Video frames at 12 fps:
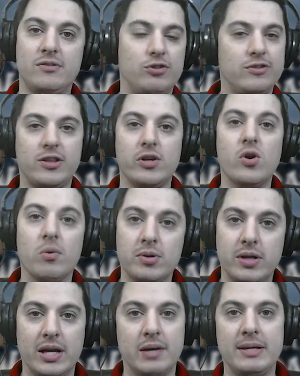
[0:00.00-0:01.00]
just the
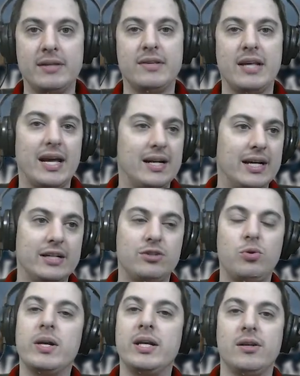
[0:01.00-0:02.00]
normal enemies, had like
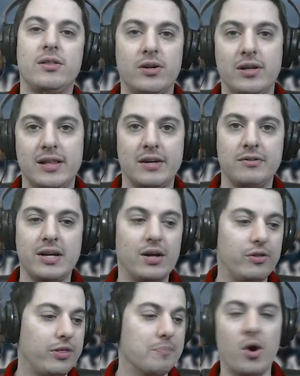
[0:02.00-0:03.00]
20 to 30,000
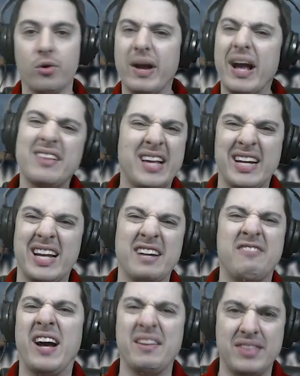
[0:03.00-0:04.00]
health. The maw rats had like
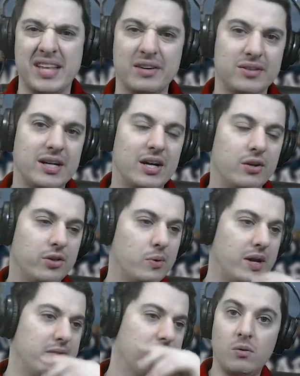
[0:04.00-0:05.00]
5,000 health or
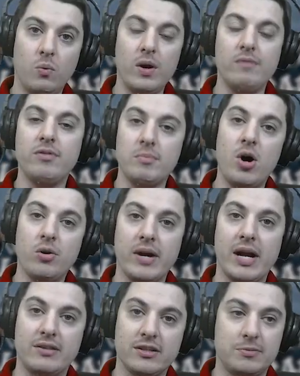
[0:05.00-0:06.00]
whatever. One of the maw
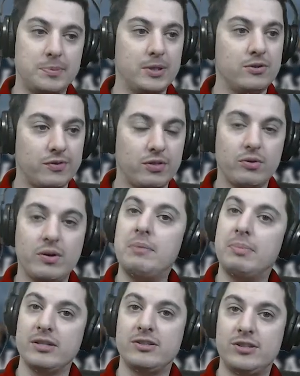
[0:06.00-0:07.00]
rats explodes for 3,
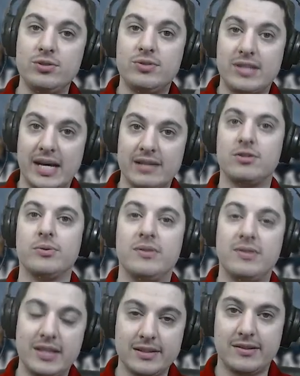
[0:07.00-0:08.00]
but it's 2 stacks, so it's
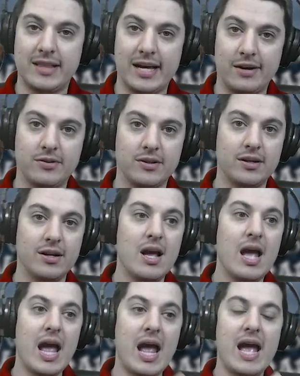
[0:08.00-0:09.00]
6,000,
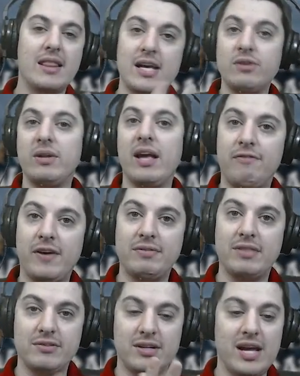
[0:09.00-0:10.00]
and they only have
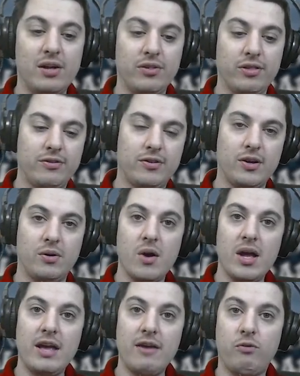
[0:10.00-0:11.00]
5,000 health. So
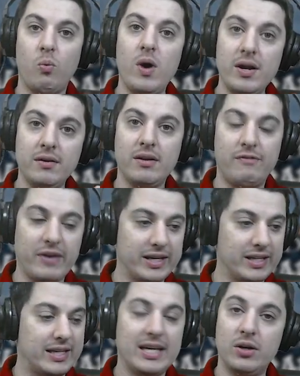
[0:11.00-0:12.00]
if I
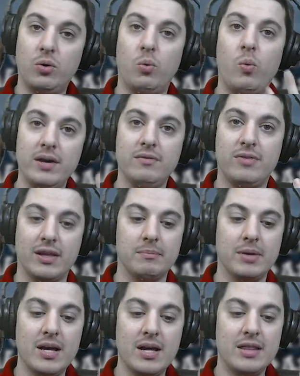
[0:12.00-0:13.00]
kill one of
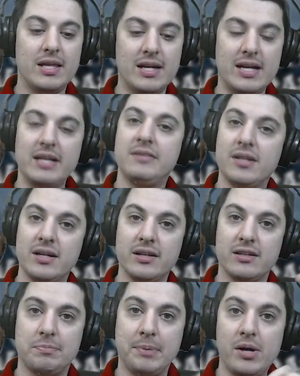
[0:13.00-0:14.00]
them, then it's gonna
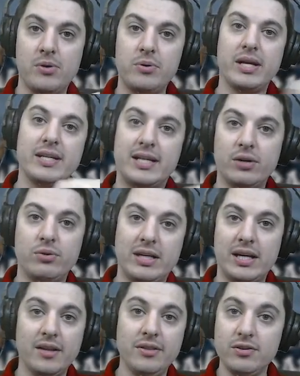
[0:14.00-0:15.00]
explode and kill
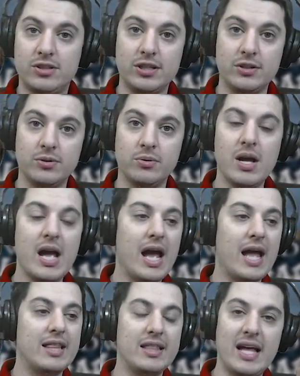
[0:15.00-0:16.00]
the other 2,
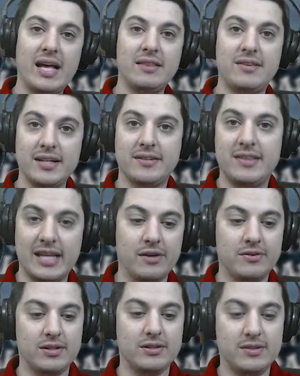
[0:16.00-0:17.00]
and then that's
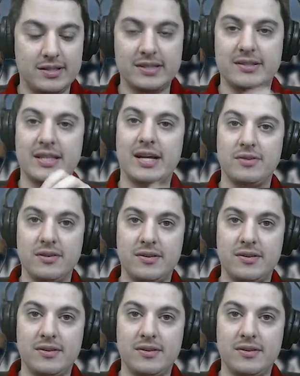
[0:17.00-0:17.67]
6,000, 6,000,